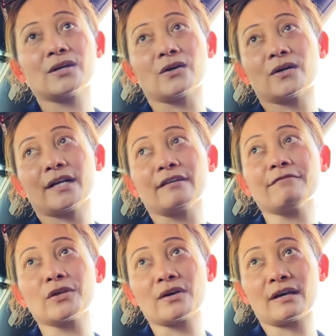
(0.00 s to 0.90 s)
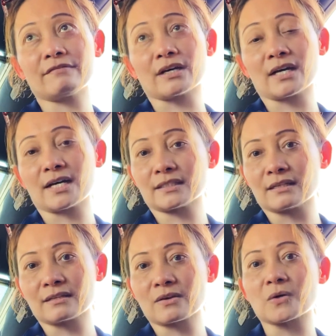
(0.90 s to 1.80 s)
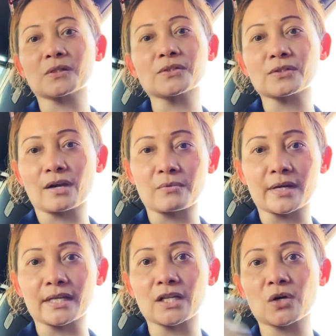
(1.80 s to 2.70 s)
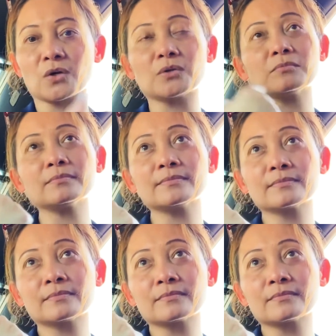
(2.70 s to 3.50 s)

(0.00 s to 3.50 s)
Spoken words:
Or if you have a hot and cold shower at home,